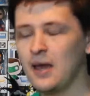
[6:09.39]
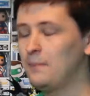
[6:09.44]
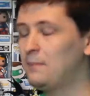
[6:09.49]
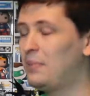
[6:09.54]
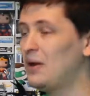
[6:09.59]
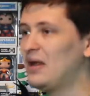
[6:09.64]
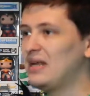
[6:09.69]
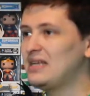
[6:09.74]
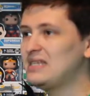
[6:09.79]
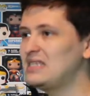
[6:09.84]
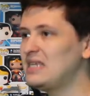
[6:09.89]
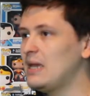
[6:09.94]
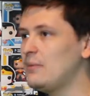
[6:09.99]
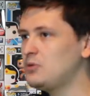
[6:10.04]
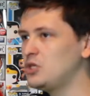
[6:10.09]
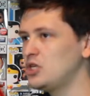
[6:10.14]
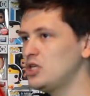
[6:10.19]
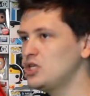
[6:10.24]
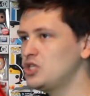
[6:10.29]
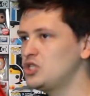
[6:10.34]
but
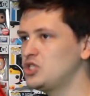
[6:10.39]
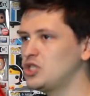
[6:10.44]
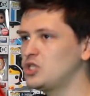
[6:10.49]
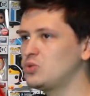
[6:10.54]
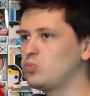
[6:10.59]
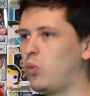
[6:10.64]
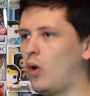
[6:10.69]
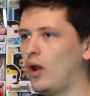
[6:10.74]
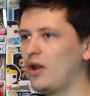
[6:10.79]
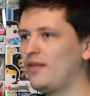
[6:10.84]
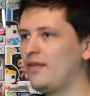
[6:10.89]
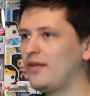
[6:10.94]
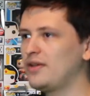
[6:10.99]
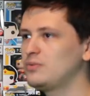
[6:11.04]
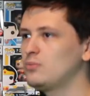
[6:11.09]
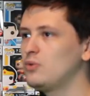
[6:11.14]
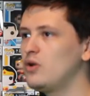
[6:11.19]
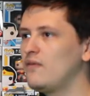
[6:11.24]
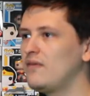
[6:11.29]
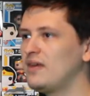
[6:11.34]
Inception is just one of
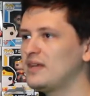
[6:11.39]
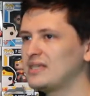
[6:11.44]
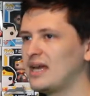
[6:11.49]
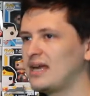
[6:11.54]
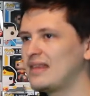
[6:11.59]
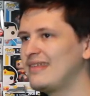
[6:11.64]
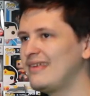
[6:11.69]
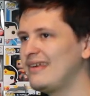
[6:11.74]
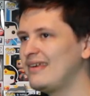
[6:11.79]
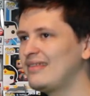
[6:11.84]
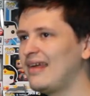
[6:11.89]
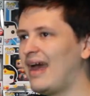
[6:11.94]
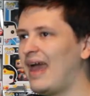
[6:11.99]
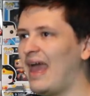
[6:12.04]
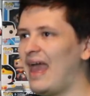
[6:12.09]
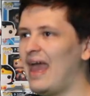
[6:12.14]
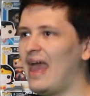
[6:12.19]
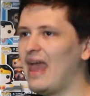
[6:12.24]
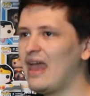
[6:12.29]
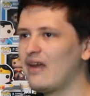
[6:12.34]
those movies I think that
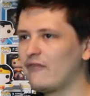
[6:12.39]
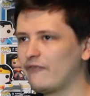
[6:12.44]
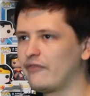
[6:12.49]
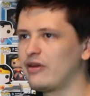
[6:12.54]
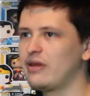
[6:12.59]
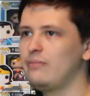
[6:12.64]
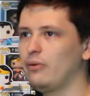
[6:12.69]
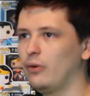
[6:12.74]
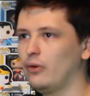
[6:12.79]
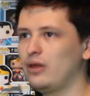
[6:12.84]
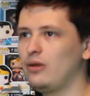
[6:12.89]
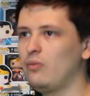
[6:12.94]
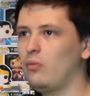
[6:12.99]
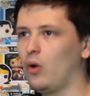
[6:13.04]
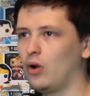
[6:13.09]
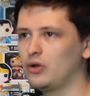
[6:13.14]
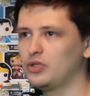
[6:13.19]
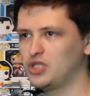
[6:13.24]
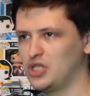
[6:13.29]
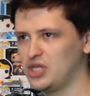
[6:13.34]
everybody
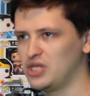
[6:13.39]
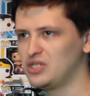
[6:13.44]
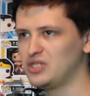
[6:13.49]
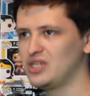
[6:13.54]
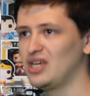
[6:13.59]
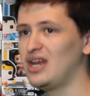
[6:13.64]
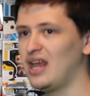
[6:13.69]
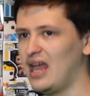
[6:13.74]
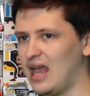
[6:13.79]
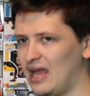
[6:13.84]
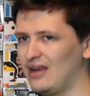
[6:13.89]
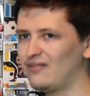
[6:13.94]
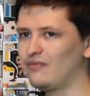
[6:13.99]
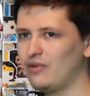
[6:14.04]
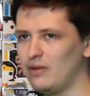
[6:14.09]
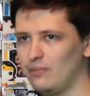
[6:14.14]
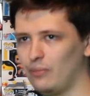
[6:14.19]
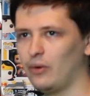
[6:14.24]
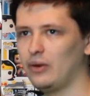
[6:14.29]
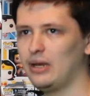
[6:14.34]
watches and
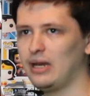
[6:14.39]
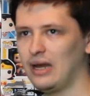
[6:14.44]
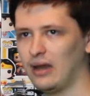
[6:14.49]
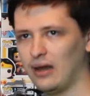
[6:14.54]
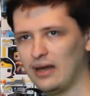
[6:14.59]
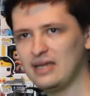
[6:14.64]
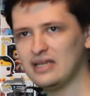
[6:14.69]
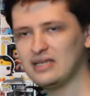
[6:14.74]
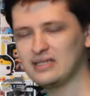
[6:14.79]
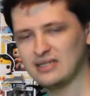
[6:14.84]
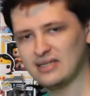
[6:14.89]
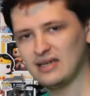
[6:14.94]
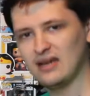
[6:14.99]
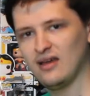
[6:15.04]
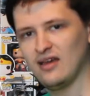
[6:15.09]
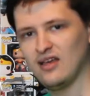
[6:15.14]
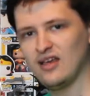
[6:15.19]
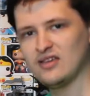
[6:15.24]
everybody likes.